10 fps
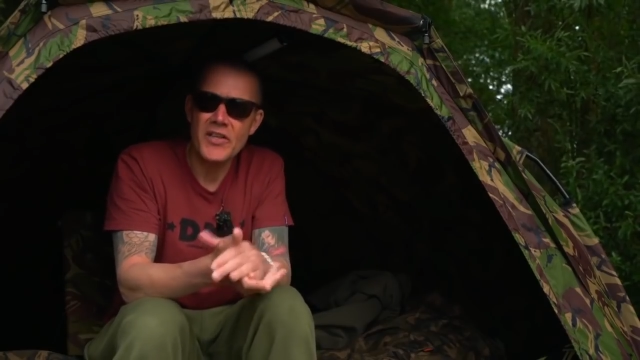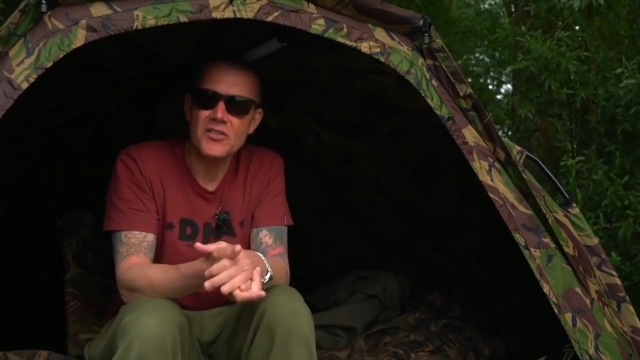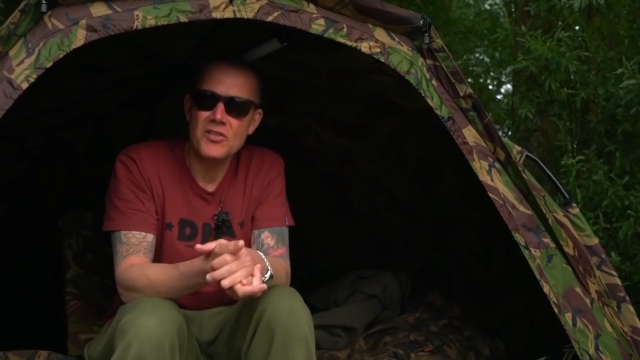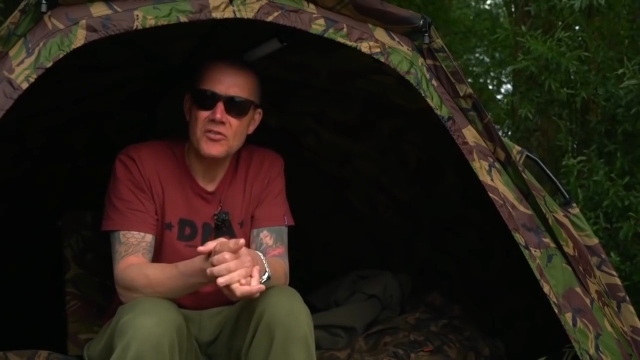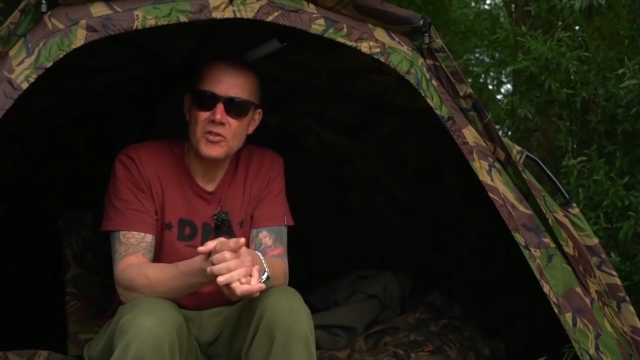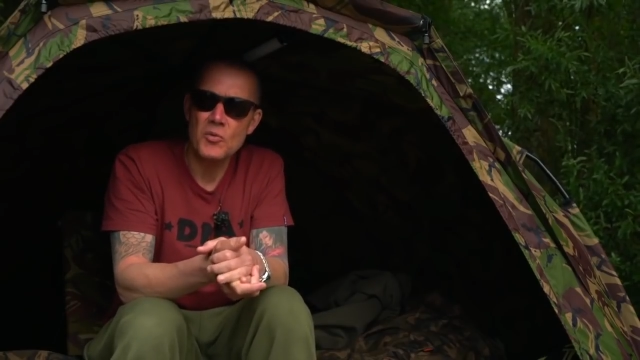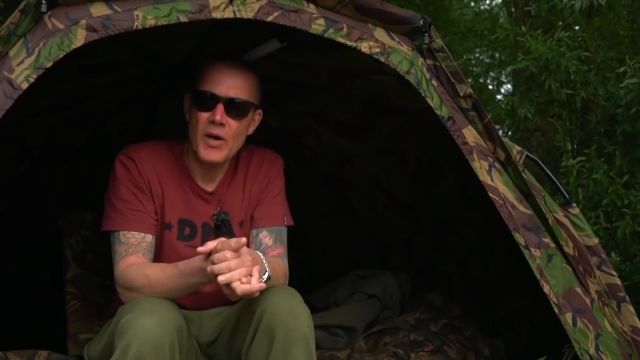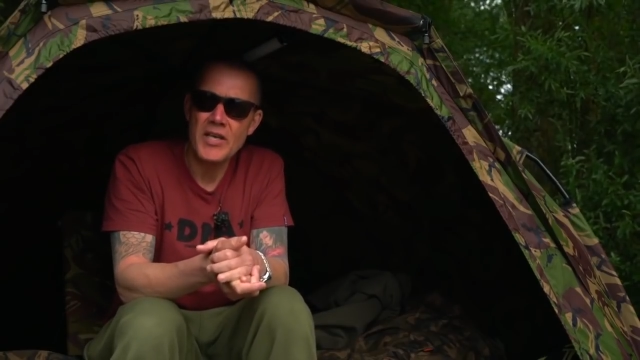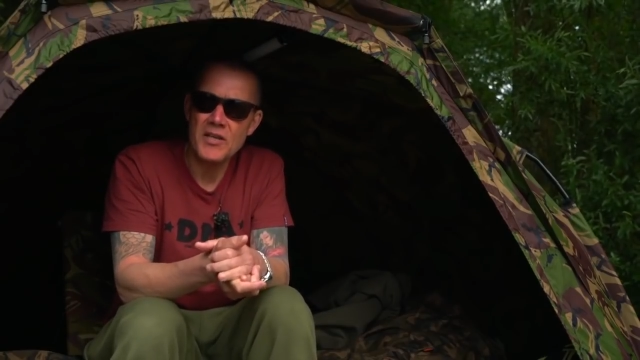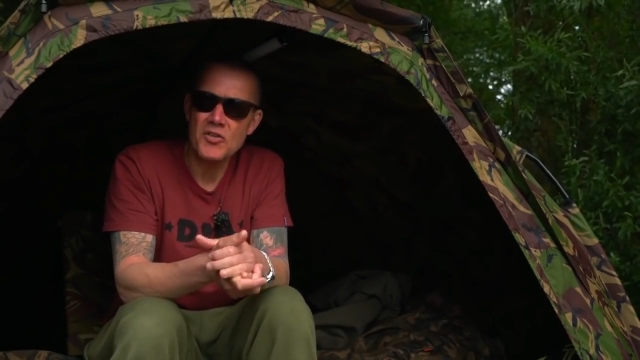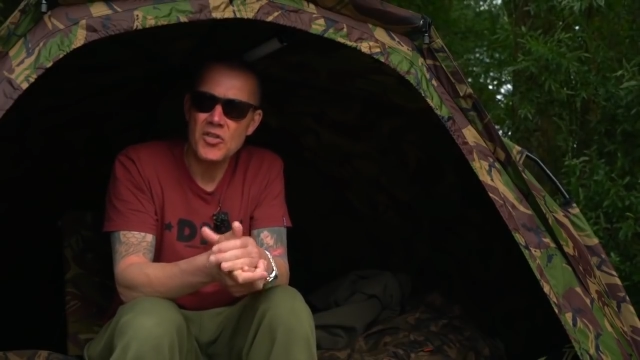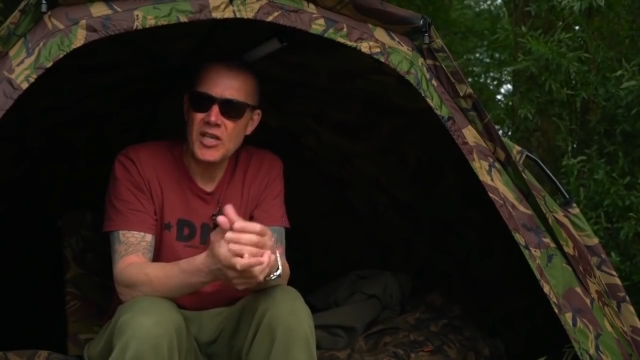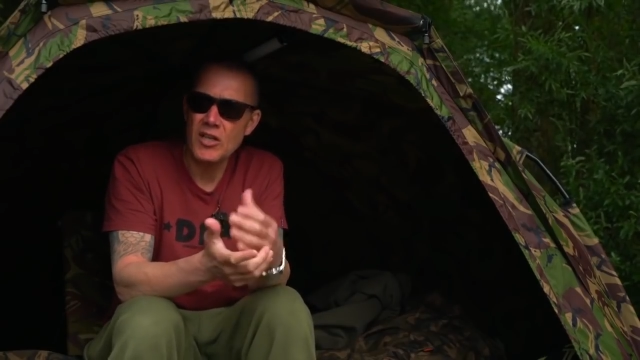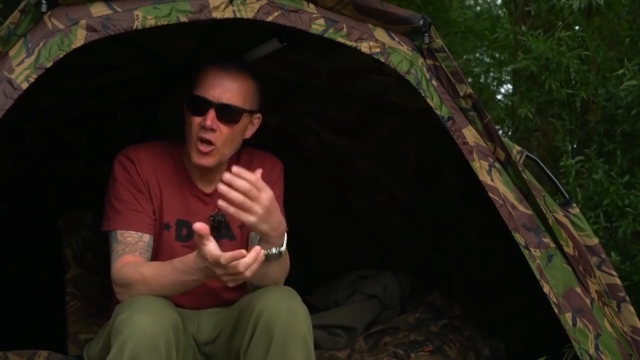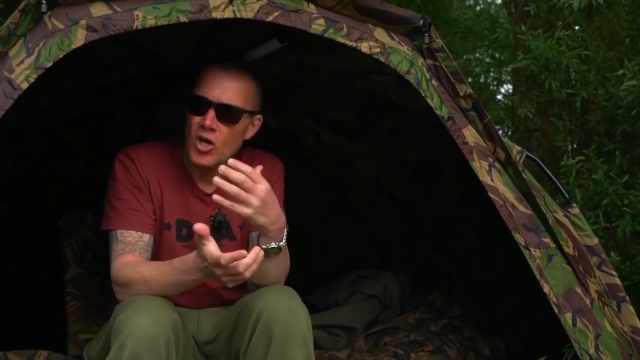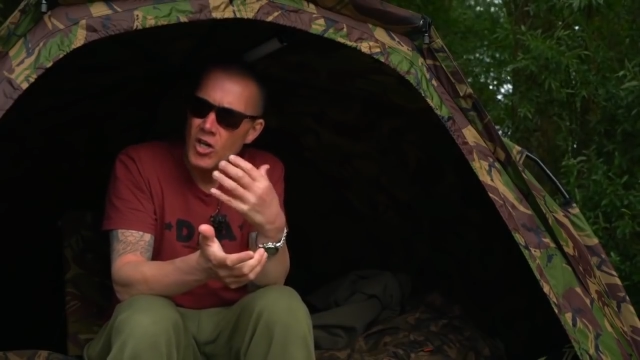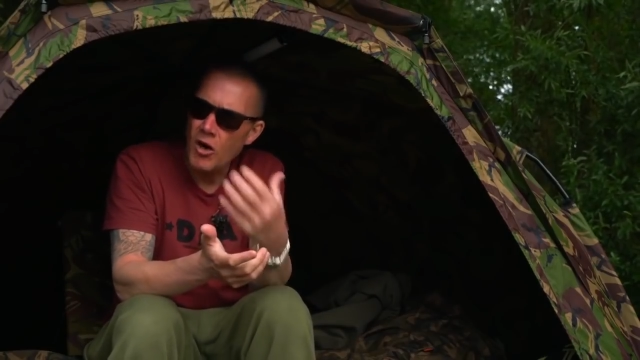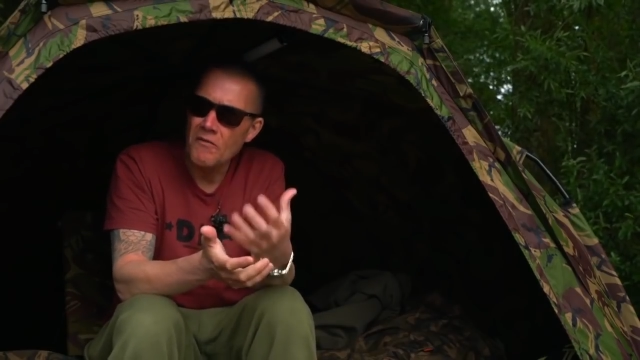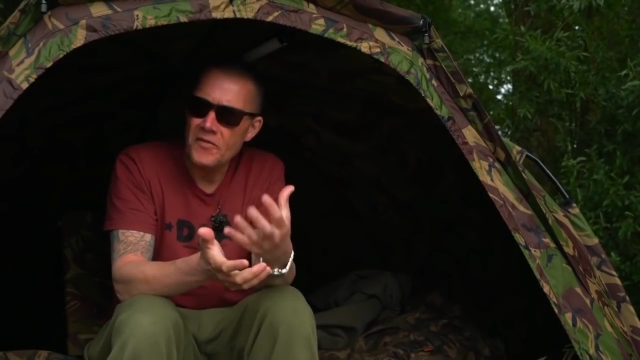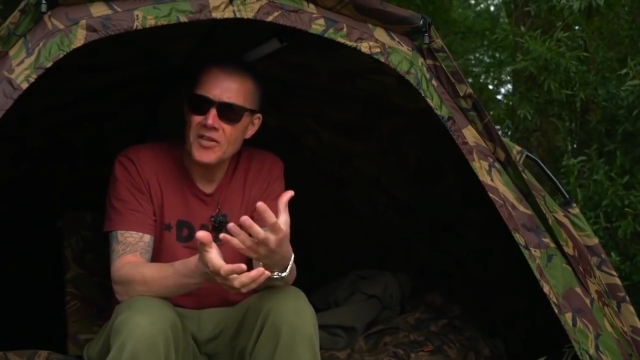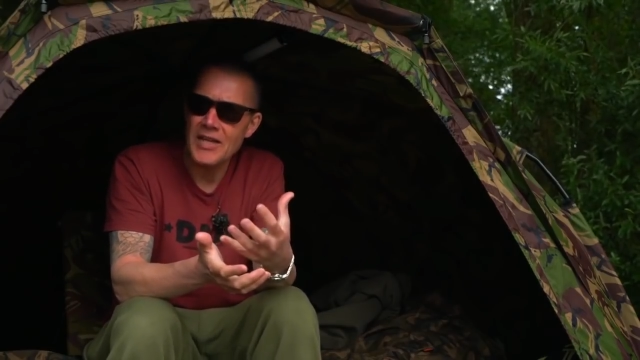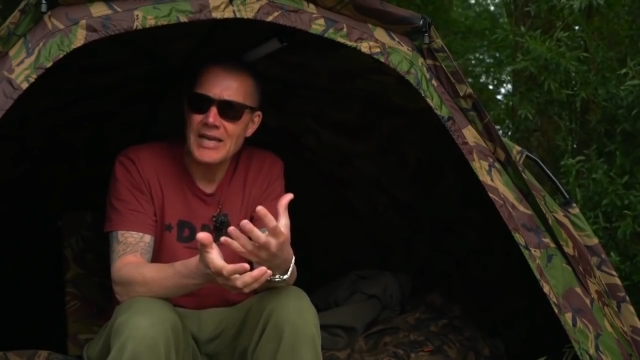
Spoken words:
instances where you see a lot of confident